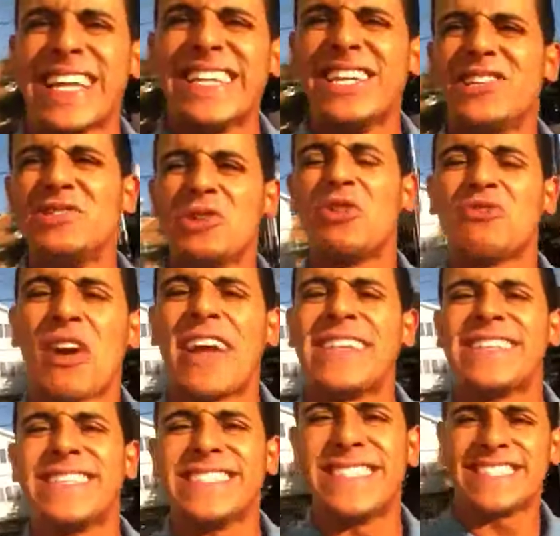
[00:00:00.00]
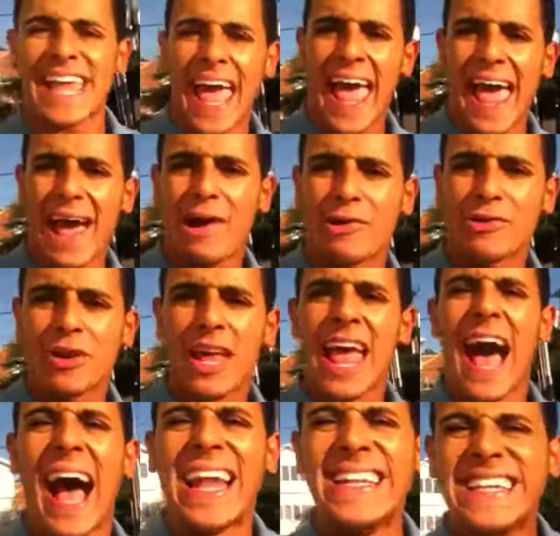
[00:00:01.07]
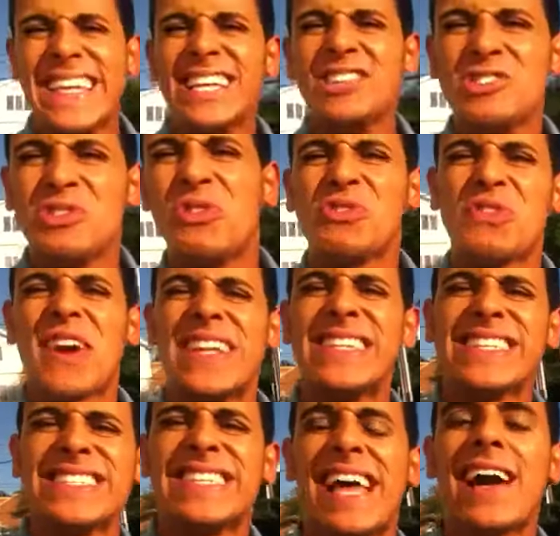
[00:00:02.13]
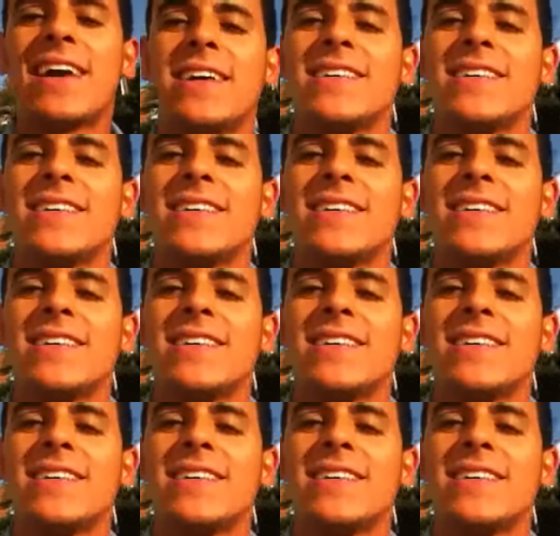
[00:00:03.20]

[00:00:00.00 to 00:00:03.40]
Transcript: I need you to write this down. I need you to write this down